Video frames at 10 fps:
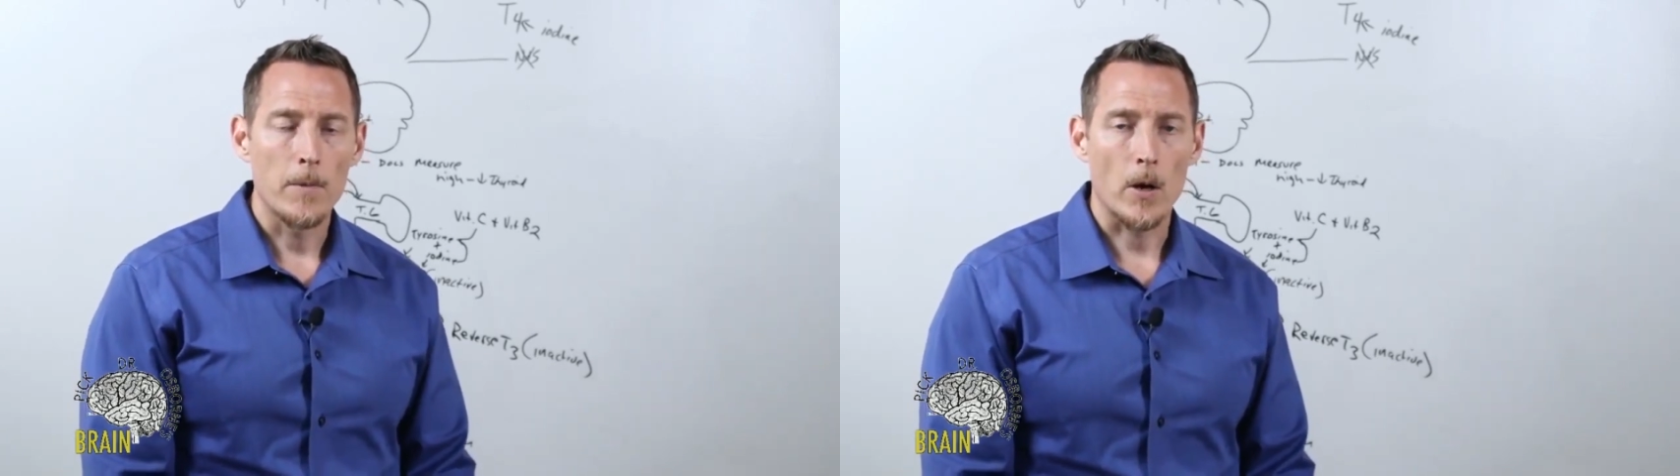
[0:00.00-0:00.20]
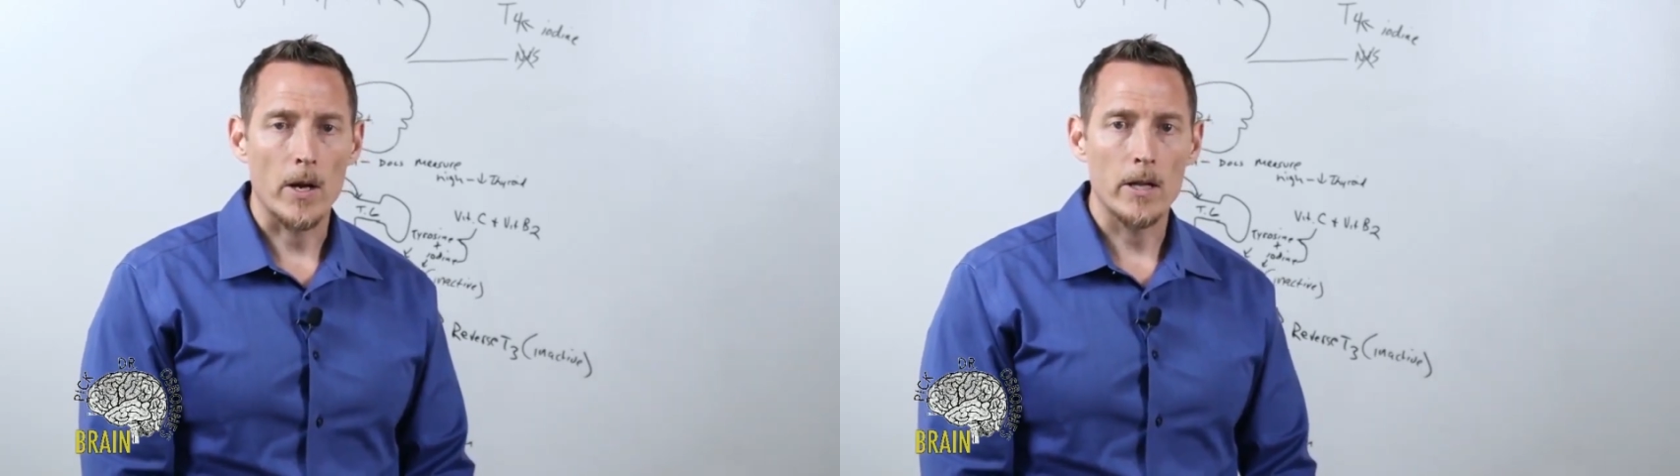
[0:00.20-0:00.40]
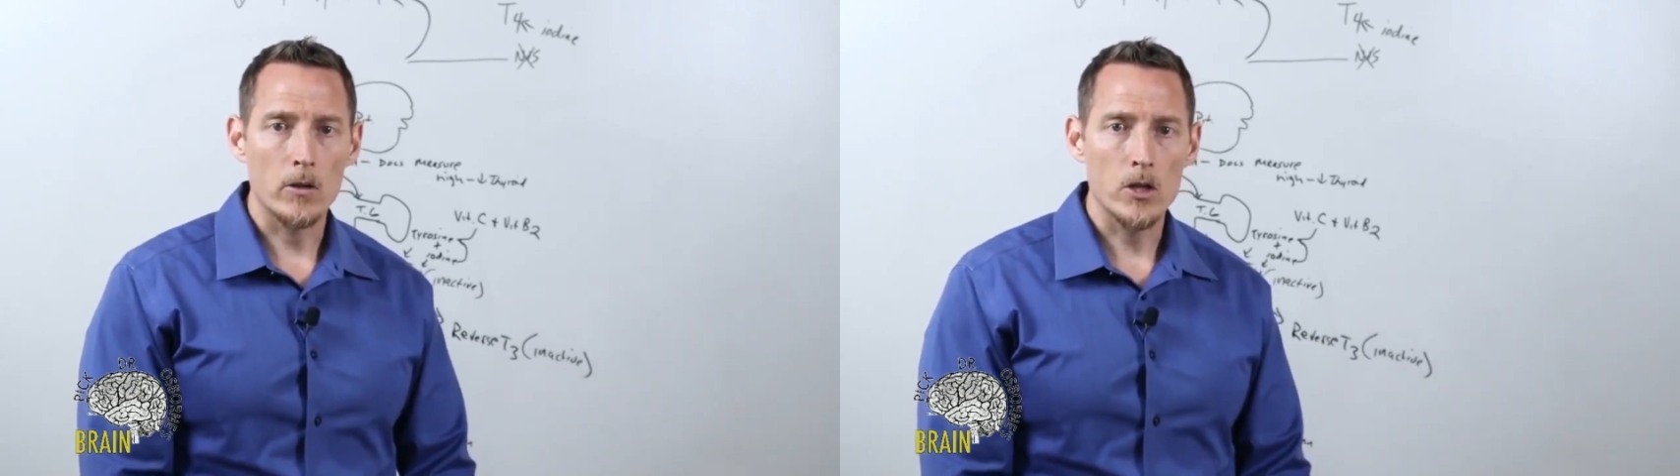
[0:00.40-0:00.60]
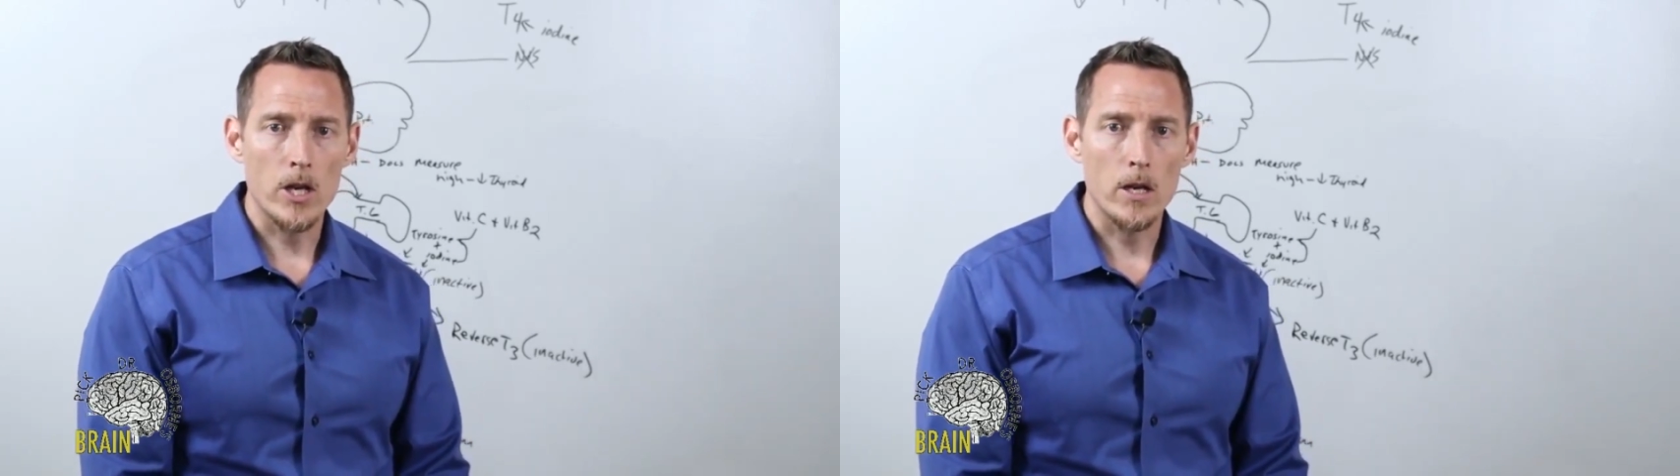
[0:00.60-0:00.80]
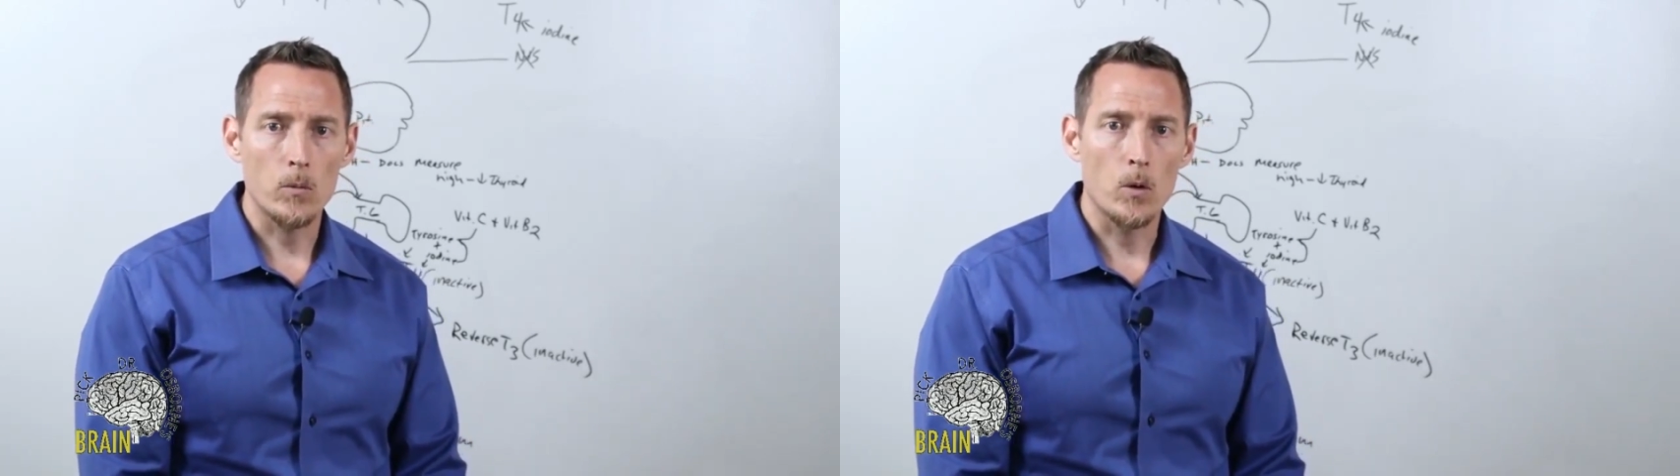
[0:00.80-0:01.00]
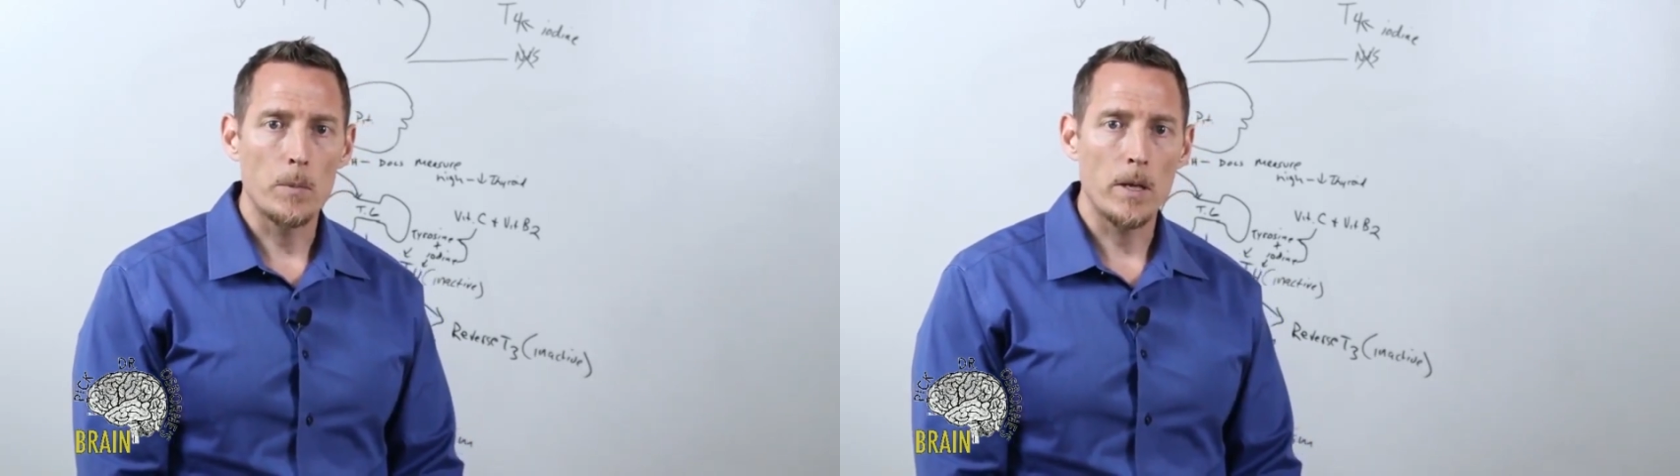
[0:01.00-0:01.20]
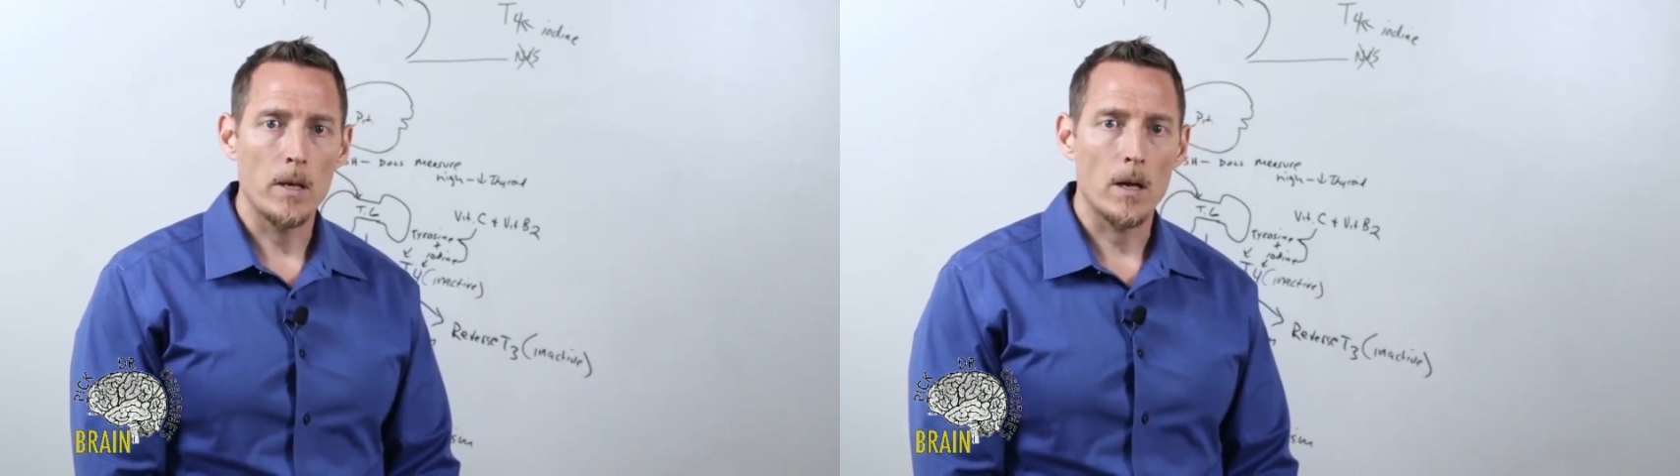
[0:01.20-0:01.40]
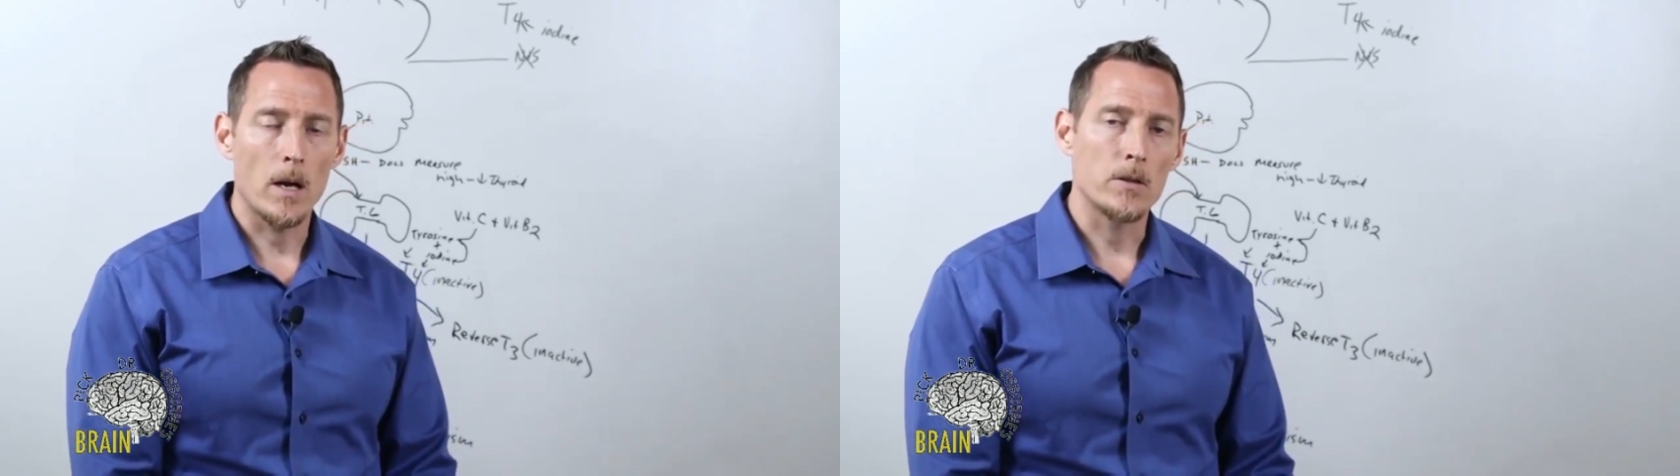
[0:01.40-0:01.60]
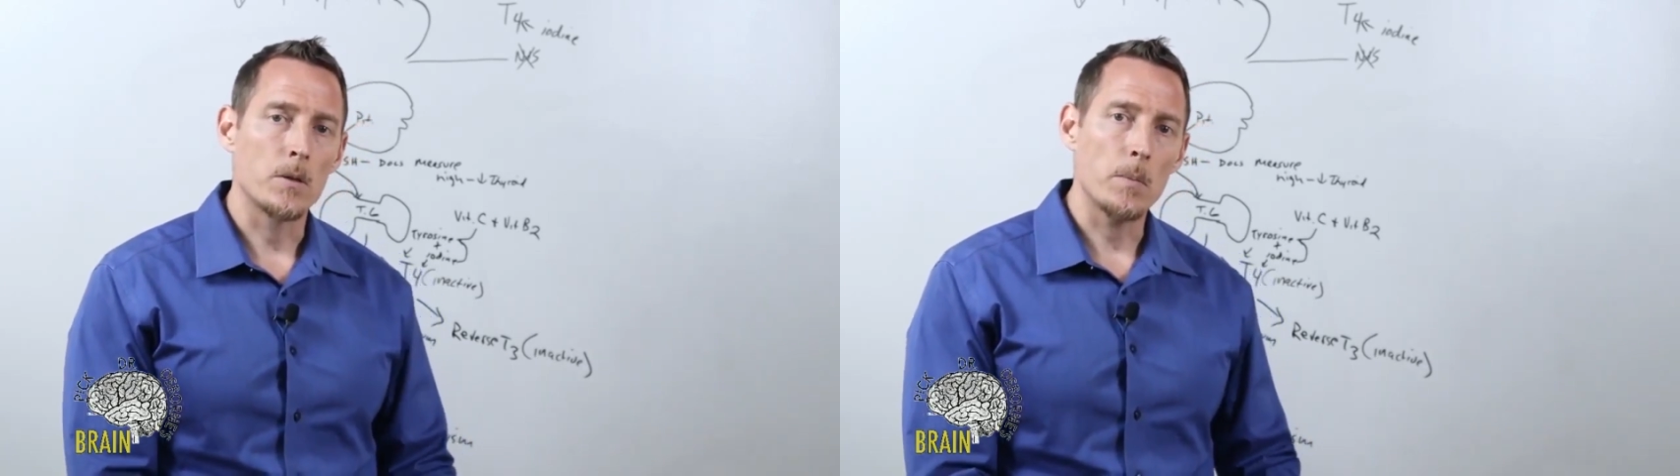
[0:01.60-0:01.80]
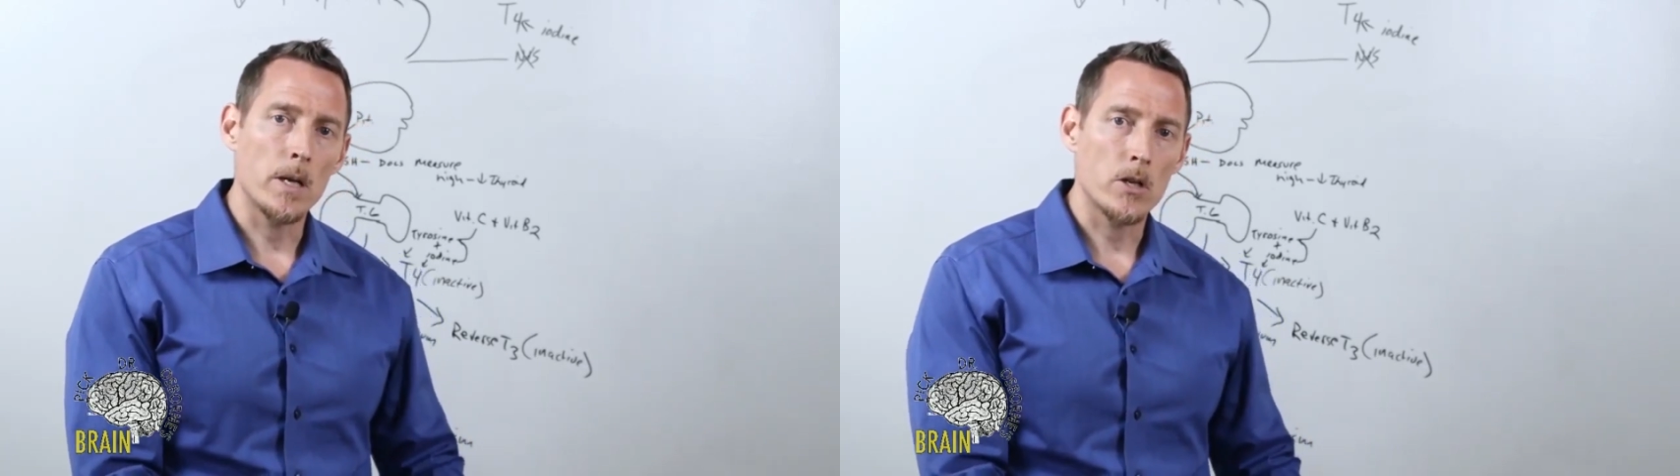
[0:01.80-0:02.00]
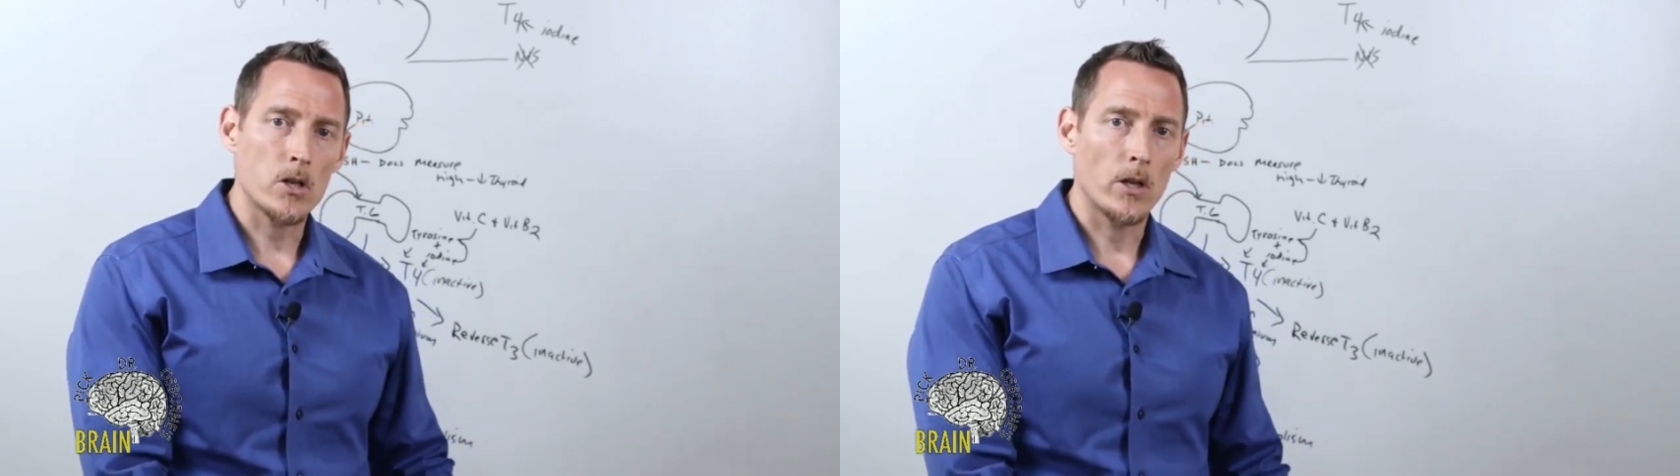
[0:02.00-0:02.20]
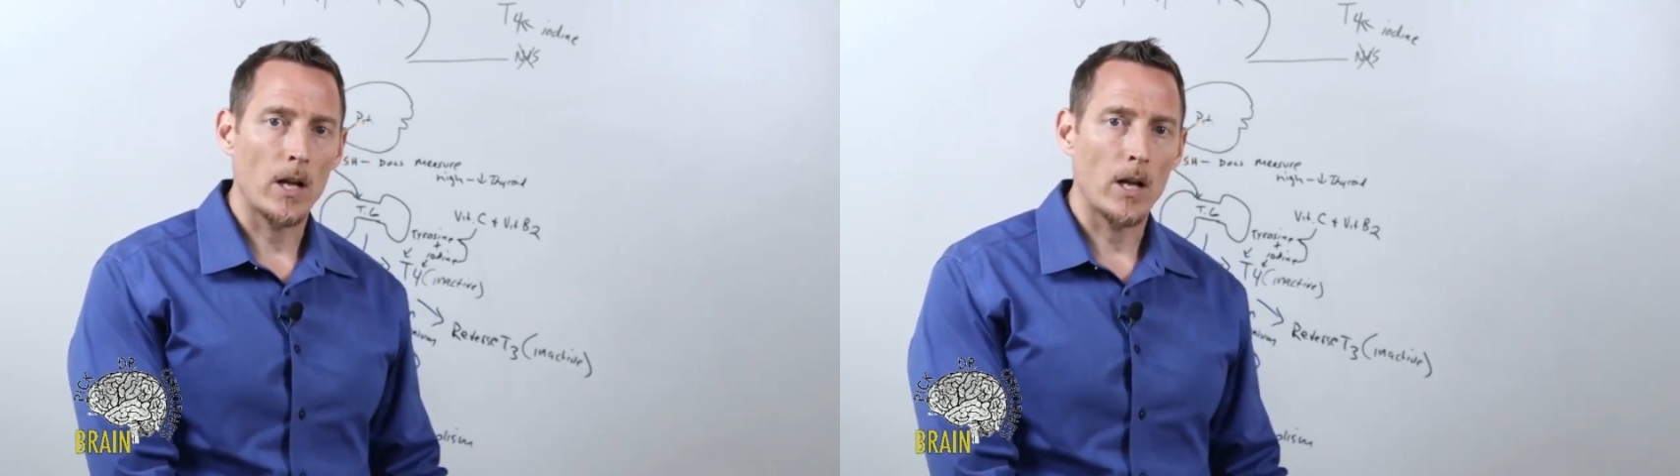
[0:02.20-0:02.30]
Their energy will be diminished.